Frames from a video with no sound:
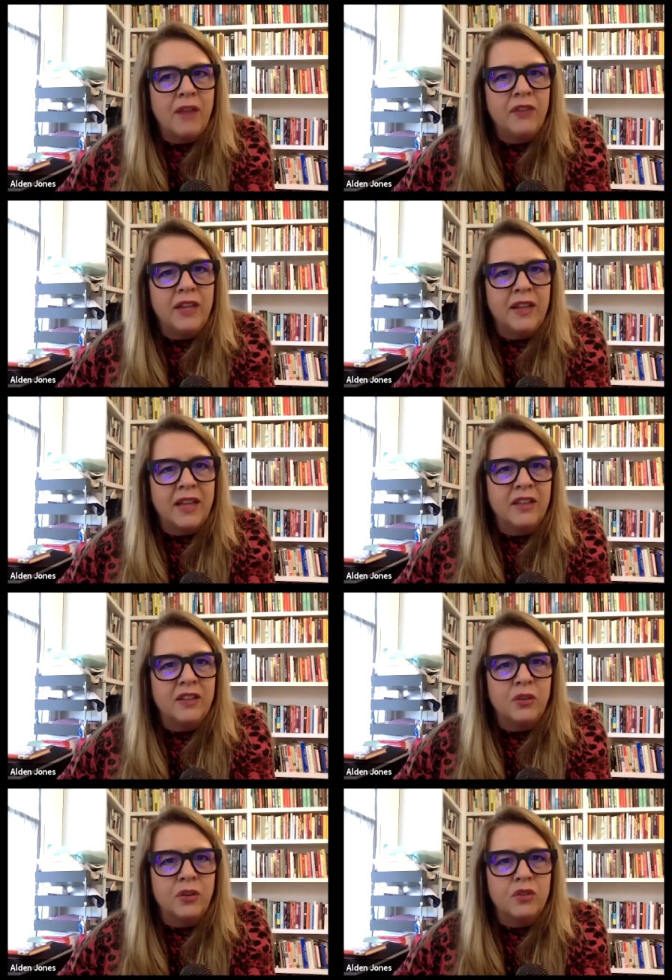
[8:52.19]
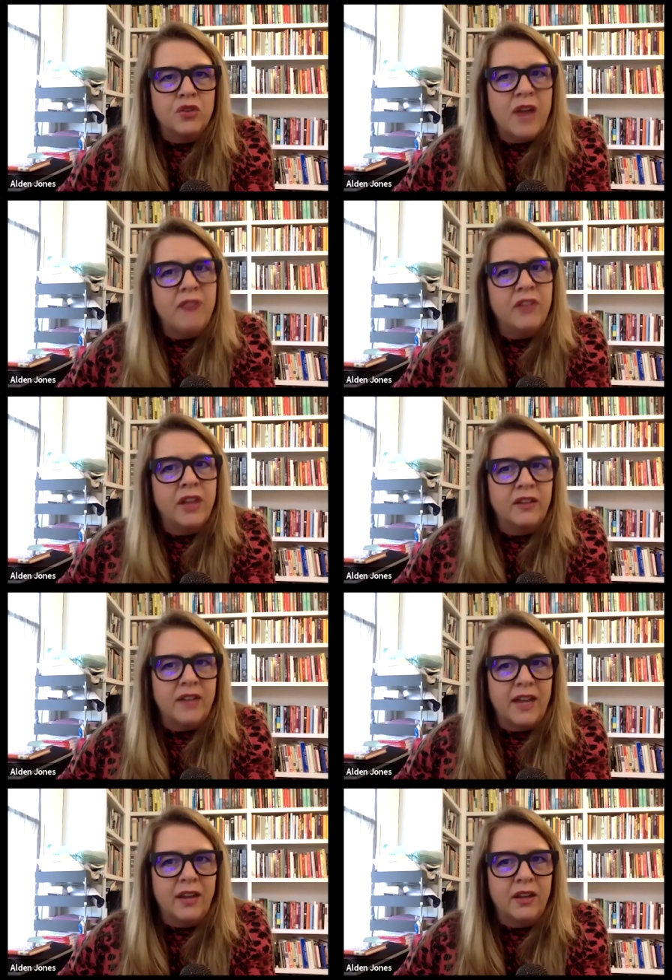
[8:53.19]
every like the sort of travelogue
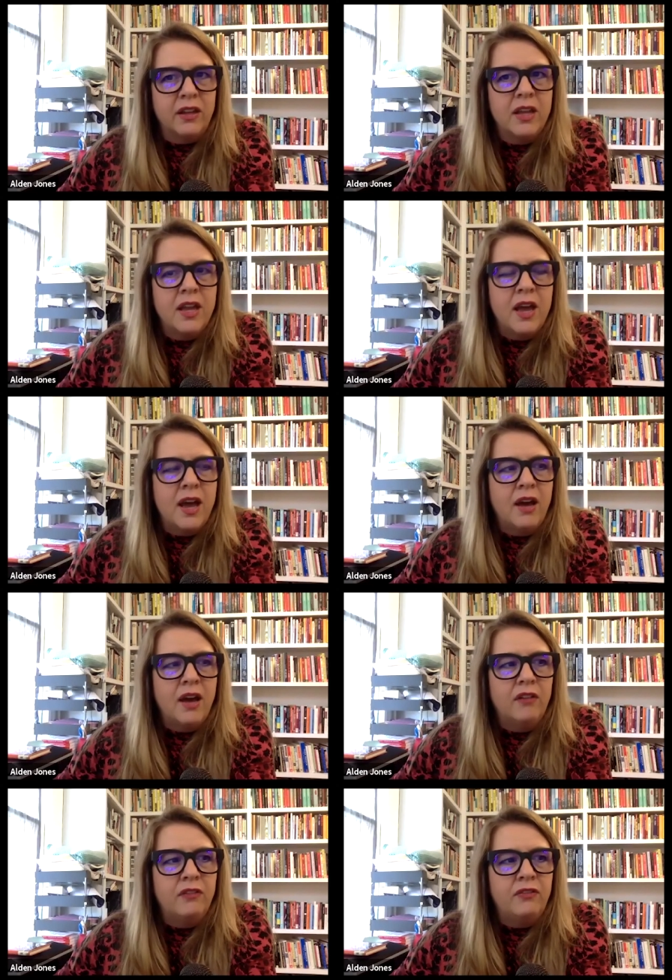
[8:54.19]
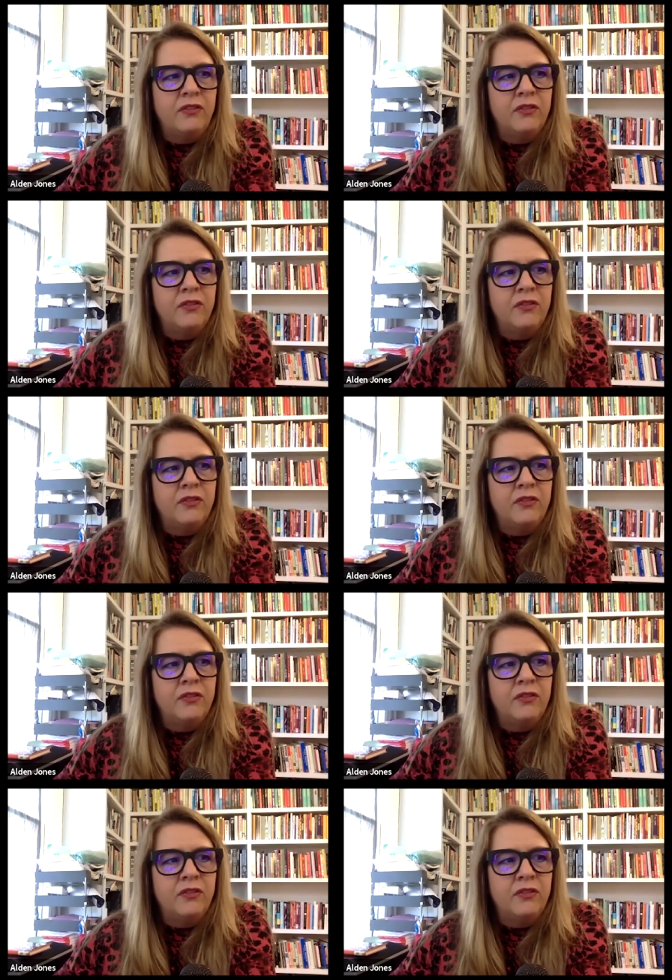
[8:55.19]
style of